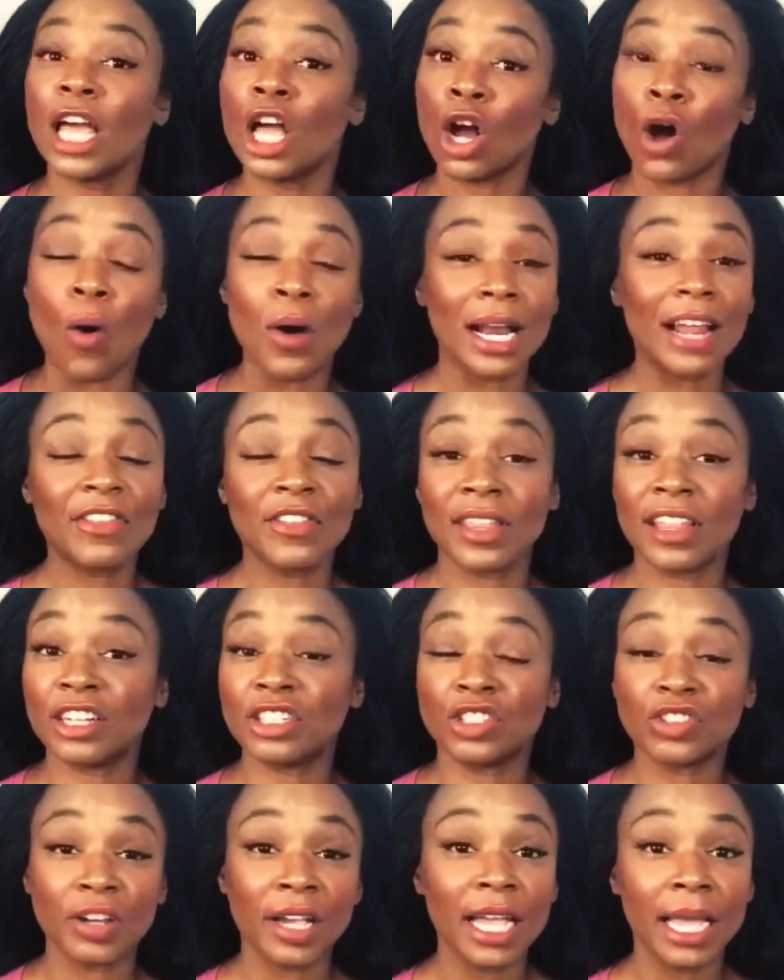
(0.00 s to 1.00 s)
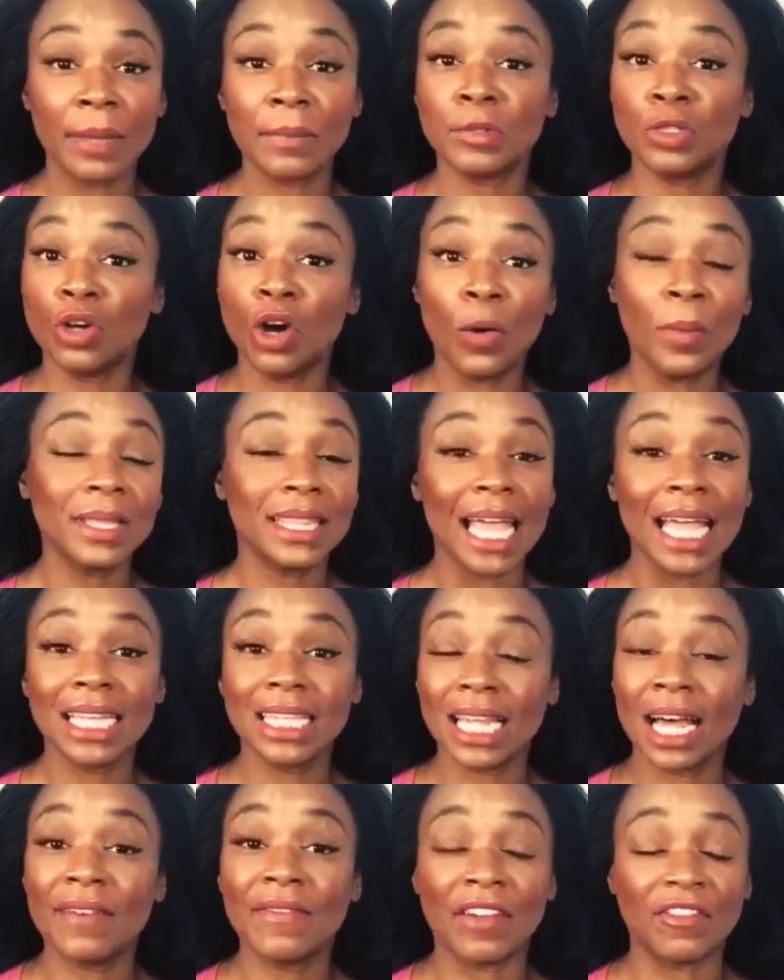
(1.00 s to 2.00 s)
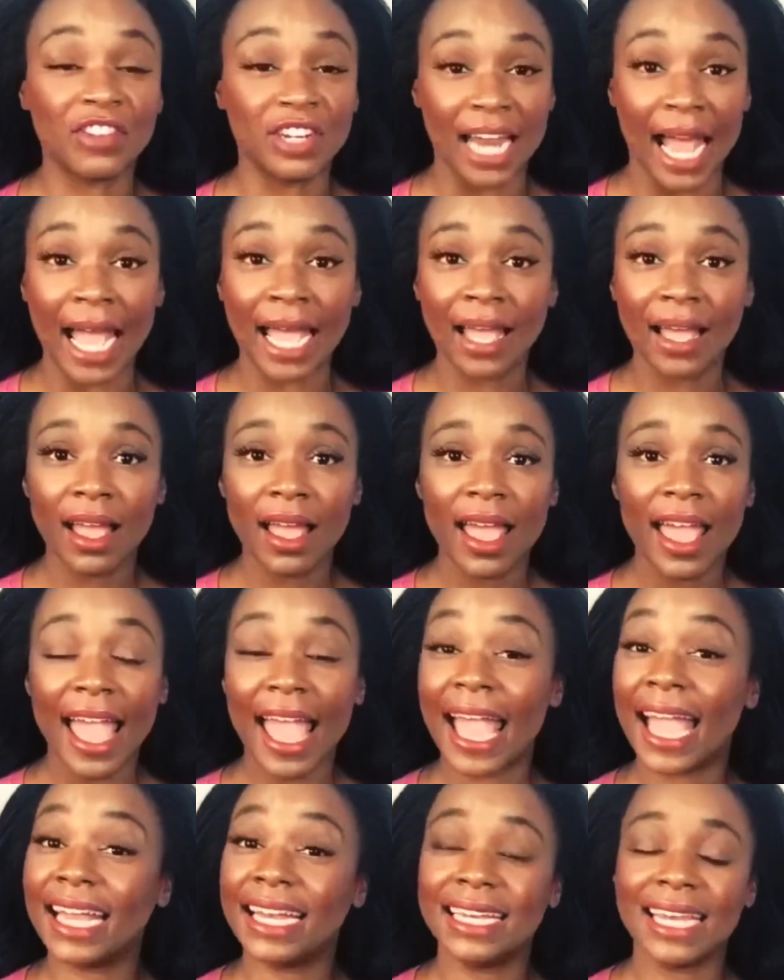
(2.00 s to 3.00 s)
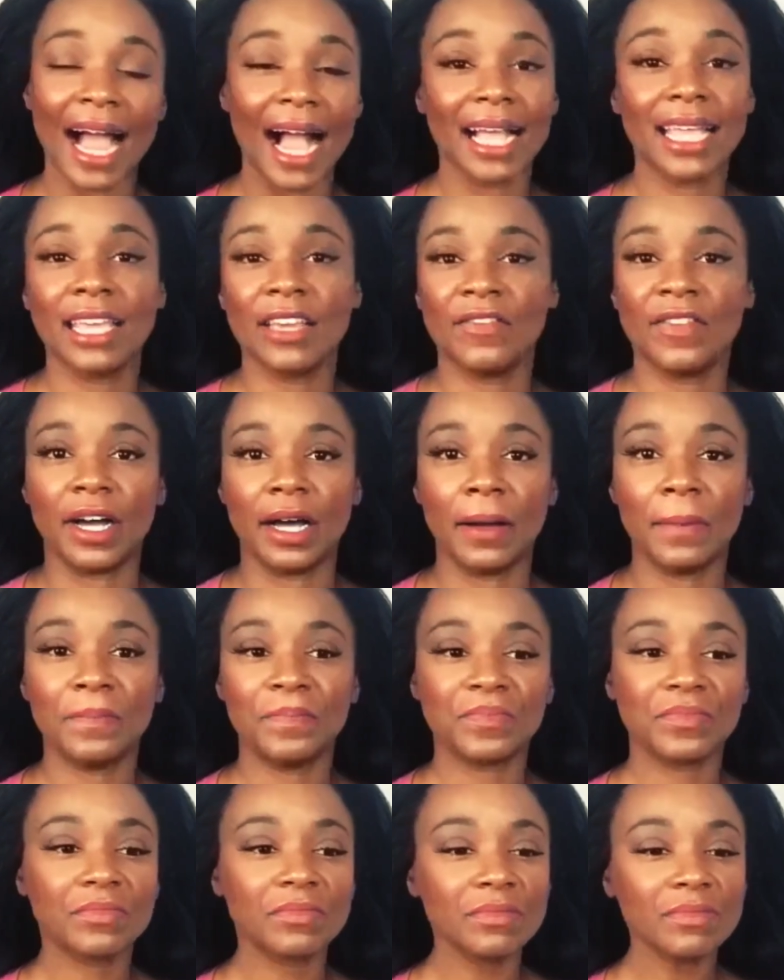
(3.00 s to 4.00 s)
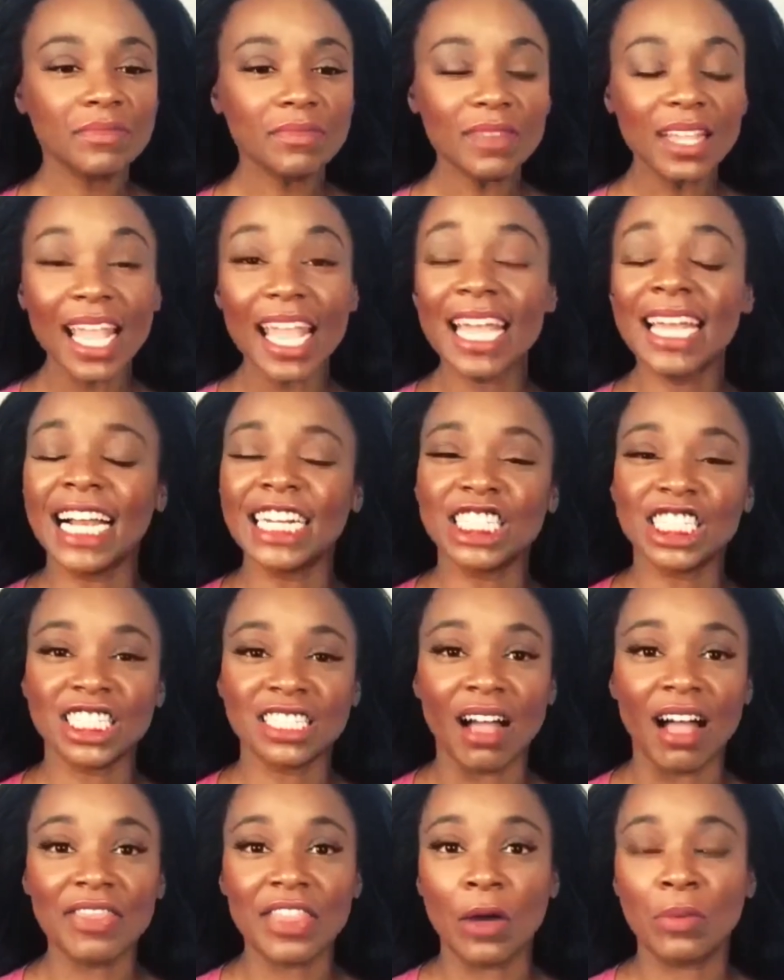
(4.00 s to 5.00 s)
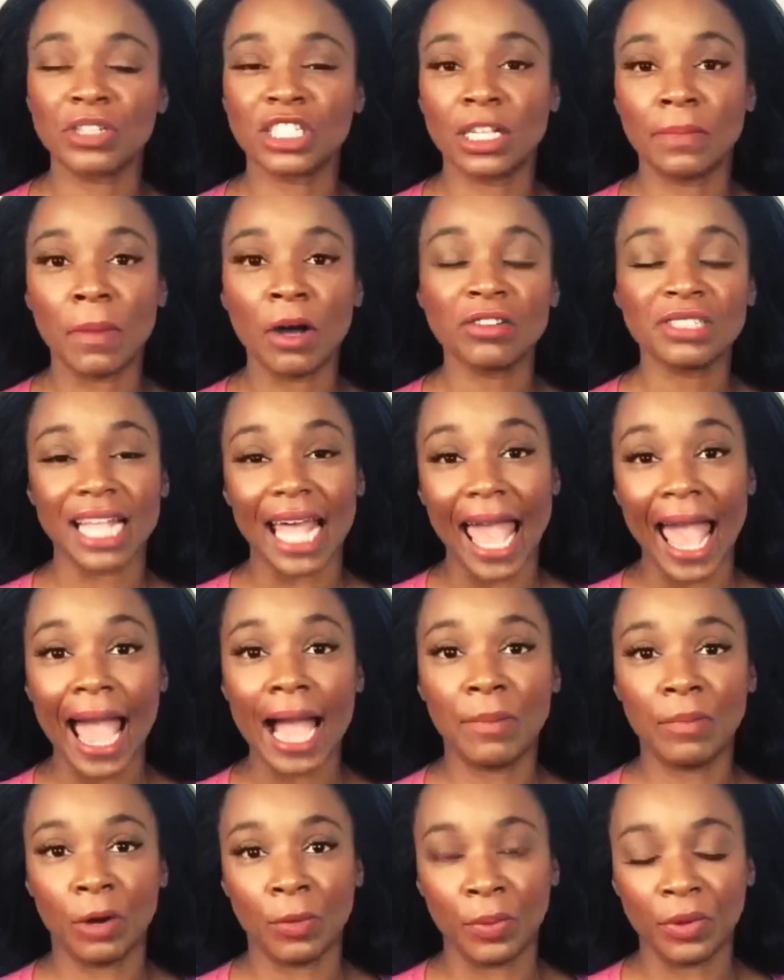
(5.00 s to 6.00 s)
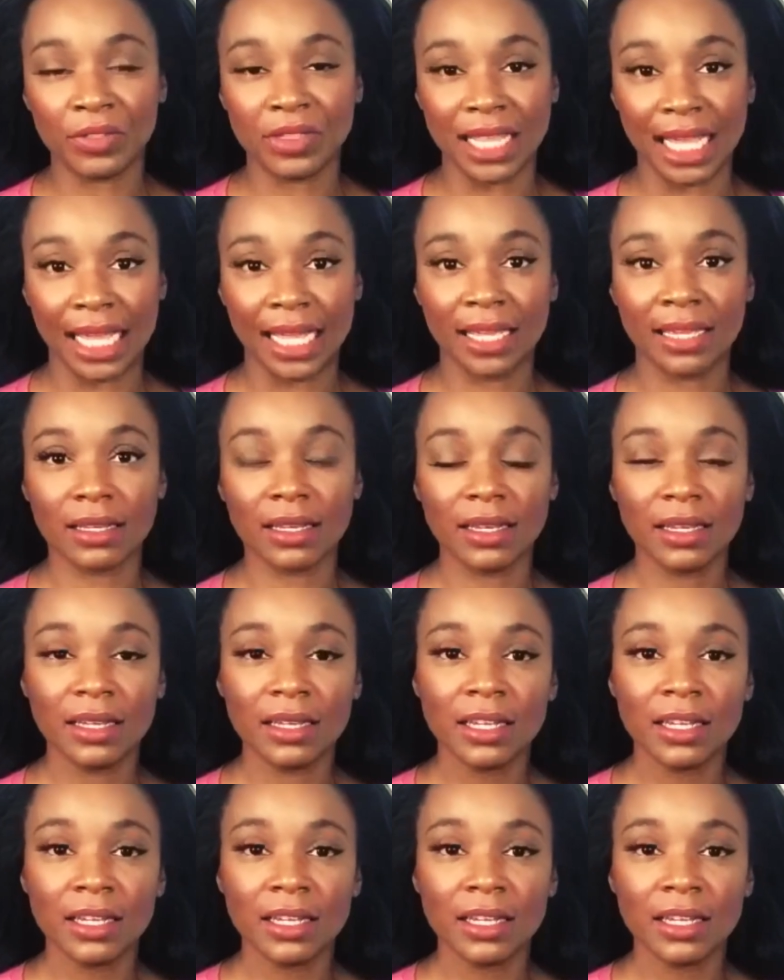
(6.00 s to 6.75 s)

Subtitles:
going after their dream, doing what they love every day, and not give up. And I just thought that was the most admirable thing.